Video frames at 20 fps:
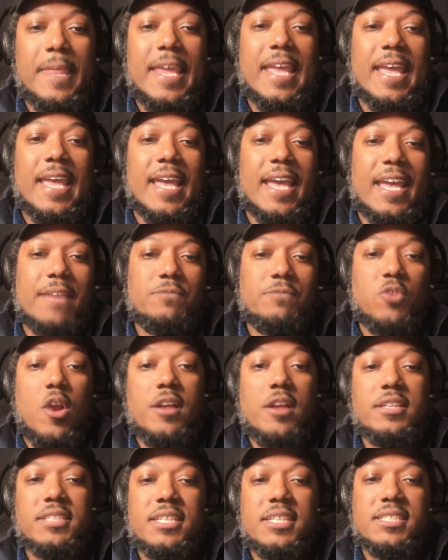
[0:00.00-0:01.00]
And for
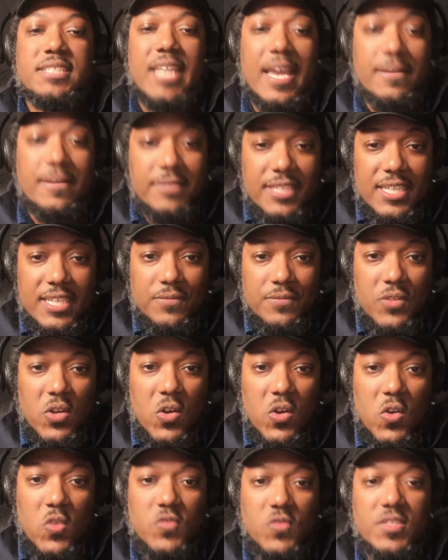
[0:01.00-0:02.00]
architects heavily
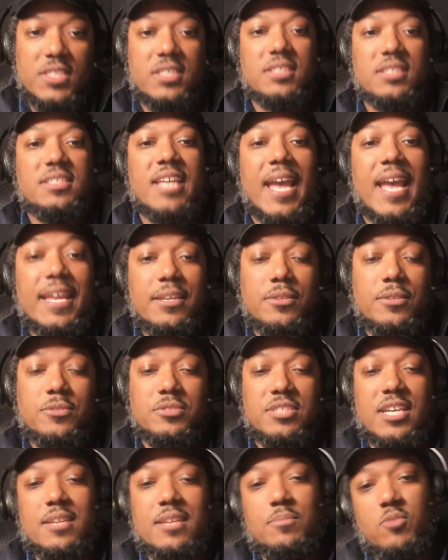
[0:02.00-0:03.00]
involved in the technical
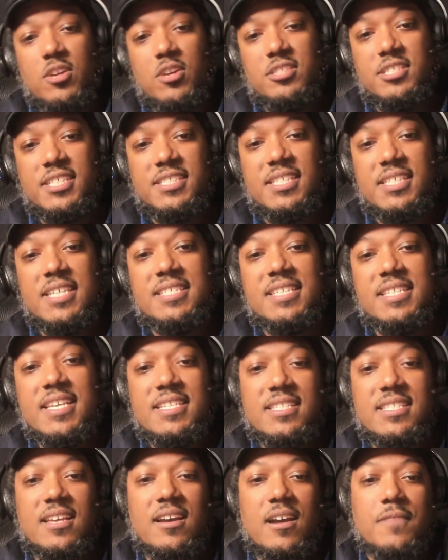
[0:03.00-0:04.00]
side of projects,
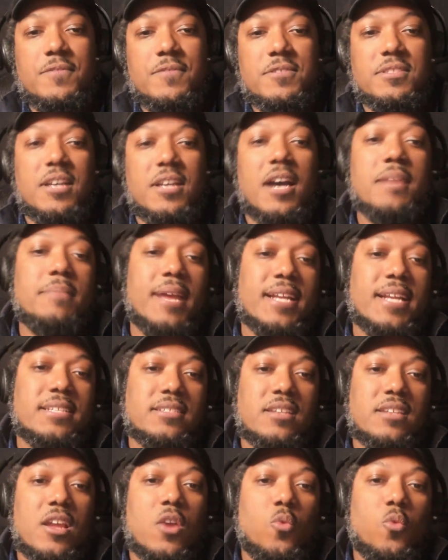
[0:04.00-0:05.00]
CSI offers
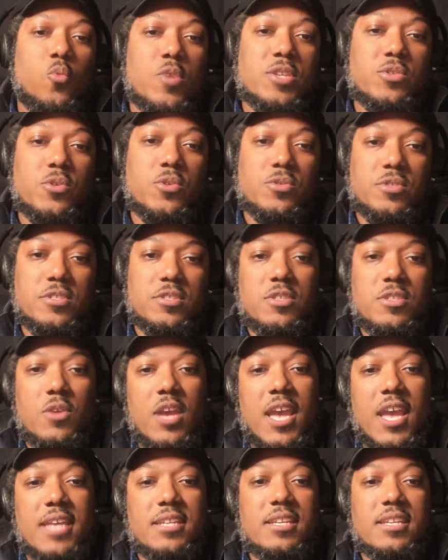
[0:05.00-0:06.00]
unmatched resources
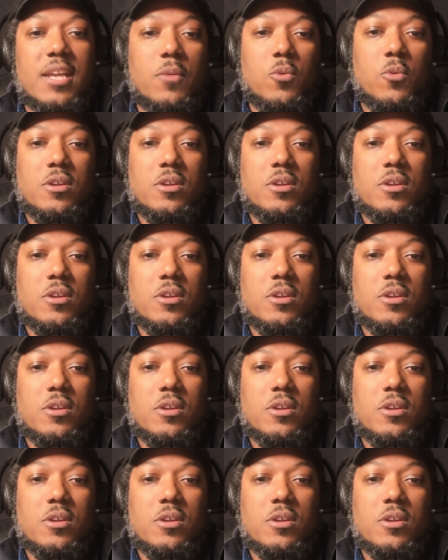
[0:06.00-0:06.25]
and a network